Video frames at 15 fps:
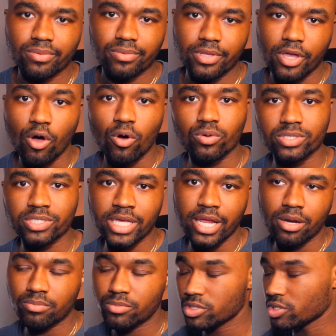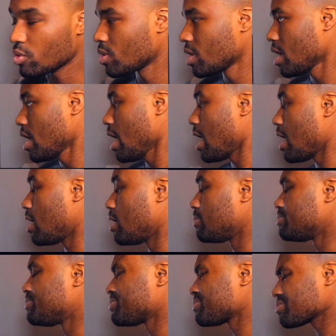the whole setup. So
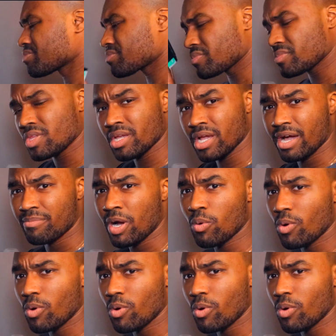have my